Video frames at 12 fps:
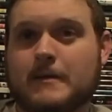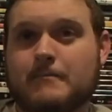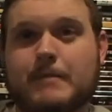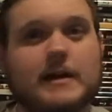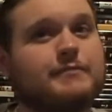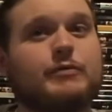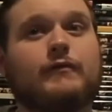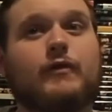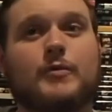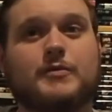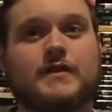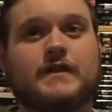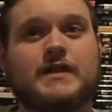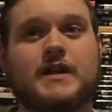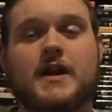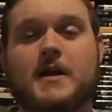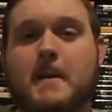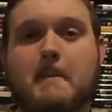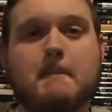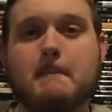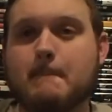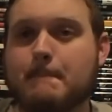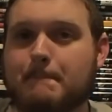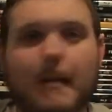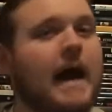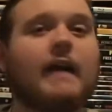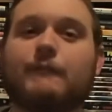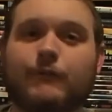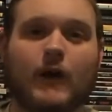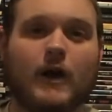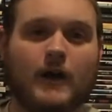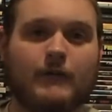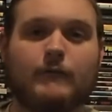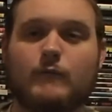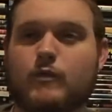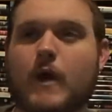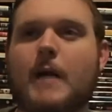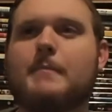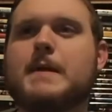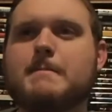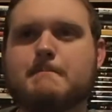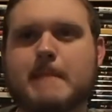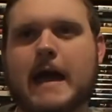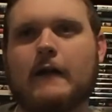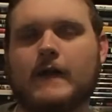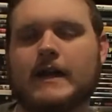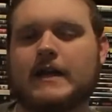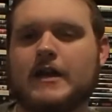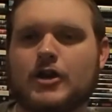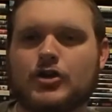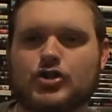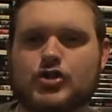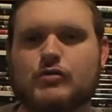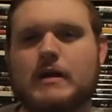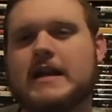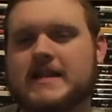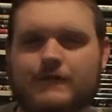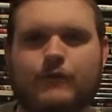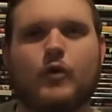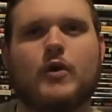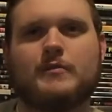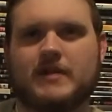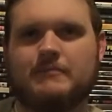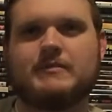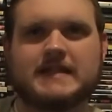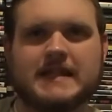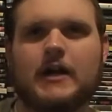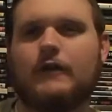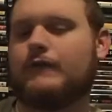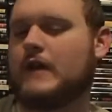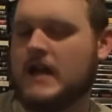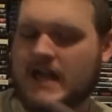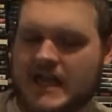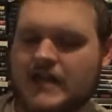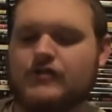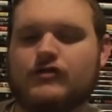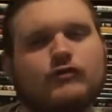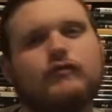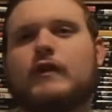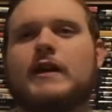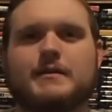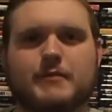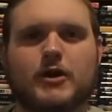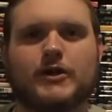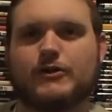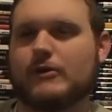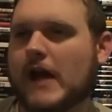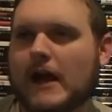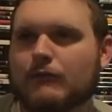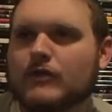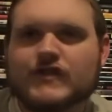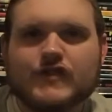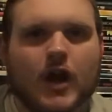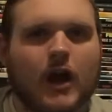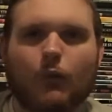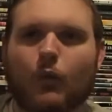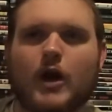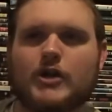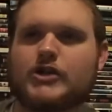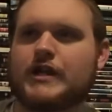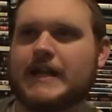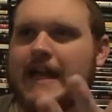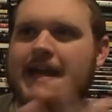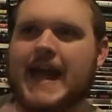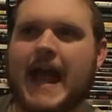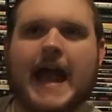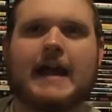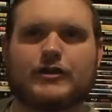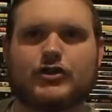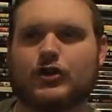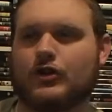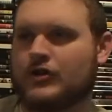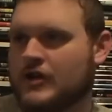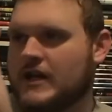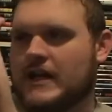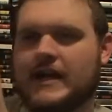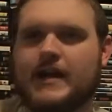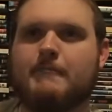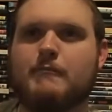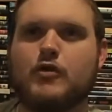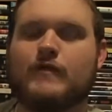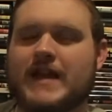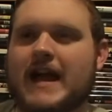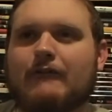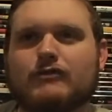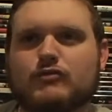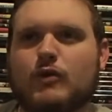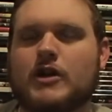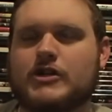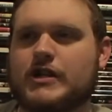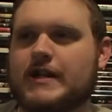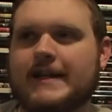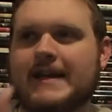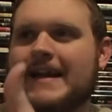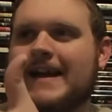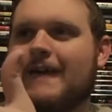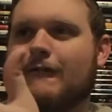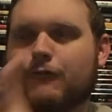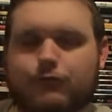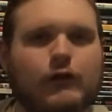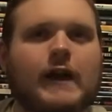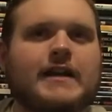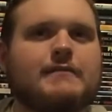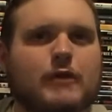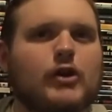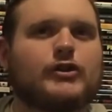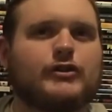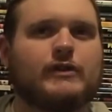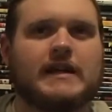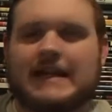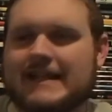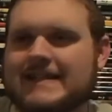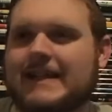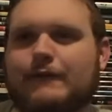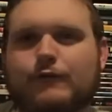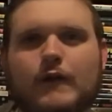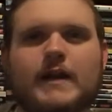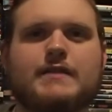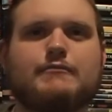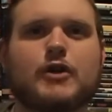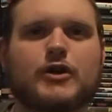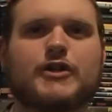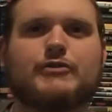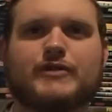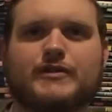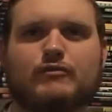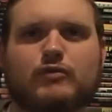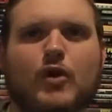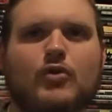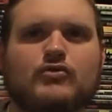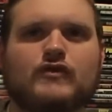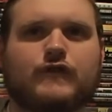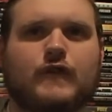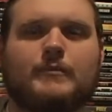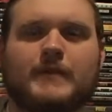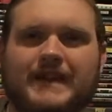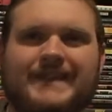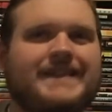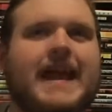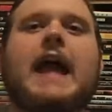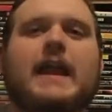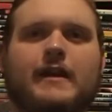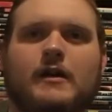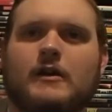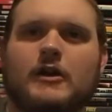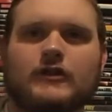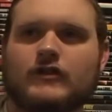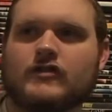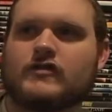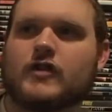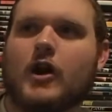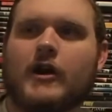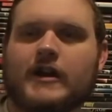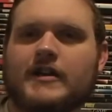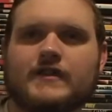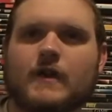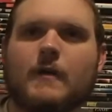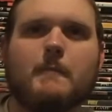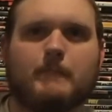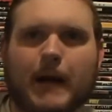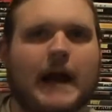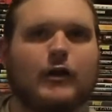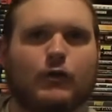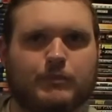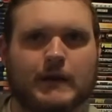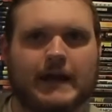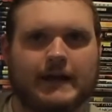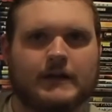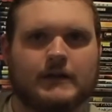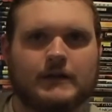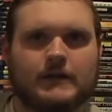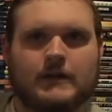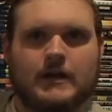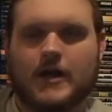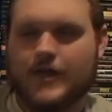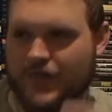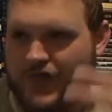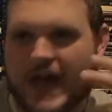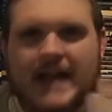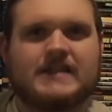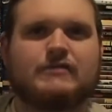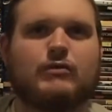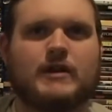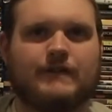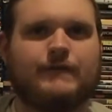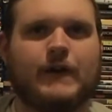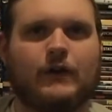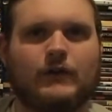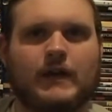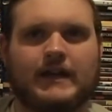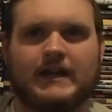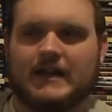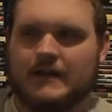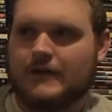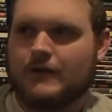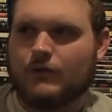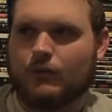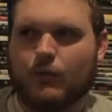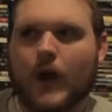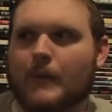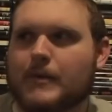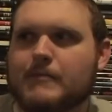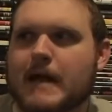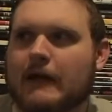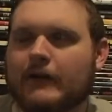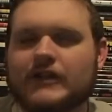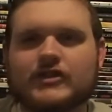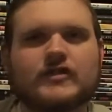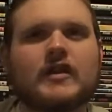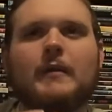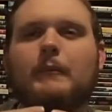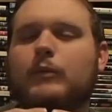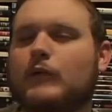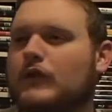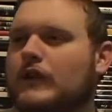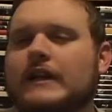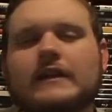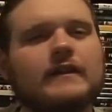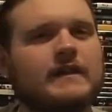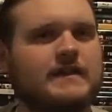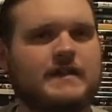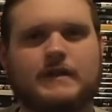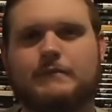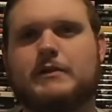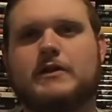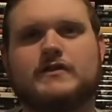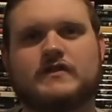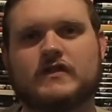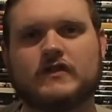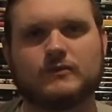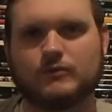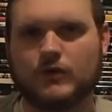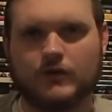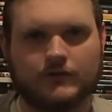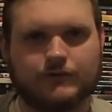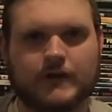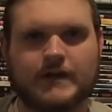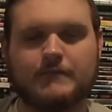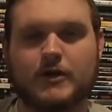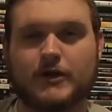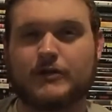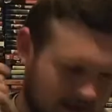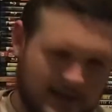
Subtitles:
Best performance of the year, by far. Rami Malek transformed himself into Freddie Mercury. I was not watching an actor in a movie. I was watching Freddie Mercury. It's like Freddie Mercury rose from the dead to star in his own biopic. That's what it felt like. Rami Malek just completely disappears into the role of Freddie Mercury.